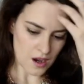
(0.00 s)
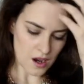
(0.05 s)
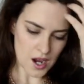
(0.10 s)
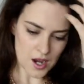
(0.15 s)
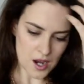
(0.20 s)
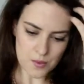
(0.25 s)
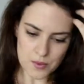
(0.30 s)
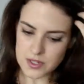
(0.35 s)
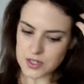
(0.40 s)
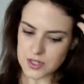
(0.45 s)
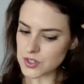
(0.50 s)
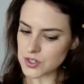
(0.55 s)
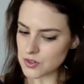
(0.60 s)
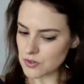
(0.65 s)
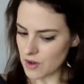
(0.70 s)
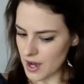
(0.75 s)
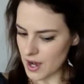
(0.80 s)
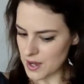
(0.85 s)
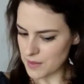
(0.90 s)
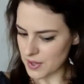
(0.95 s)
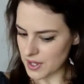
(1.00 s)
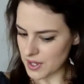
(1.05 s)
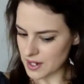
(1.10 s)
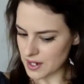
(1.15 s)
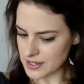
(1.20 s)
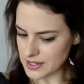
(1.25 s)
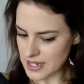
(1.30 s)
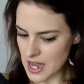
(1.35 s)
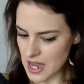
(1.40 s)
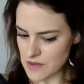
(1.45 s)
I would describe it
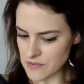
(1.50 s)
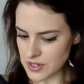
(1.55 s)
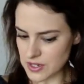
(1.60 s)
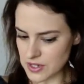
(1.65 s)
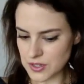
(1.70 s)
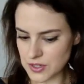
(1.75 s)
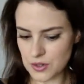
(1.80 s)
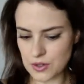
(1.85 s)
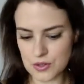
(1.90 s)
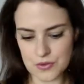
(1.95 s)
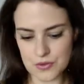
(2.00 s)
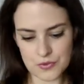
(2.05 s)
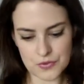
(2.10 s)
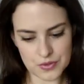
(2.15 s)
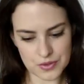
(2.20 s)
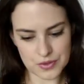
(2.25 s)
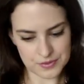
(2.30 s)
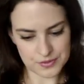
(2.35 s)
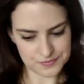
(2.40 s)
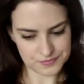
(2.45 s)
as having a sort of,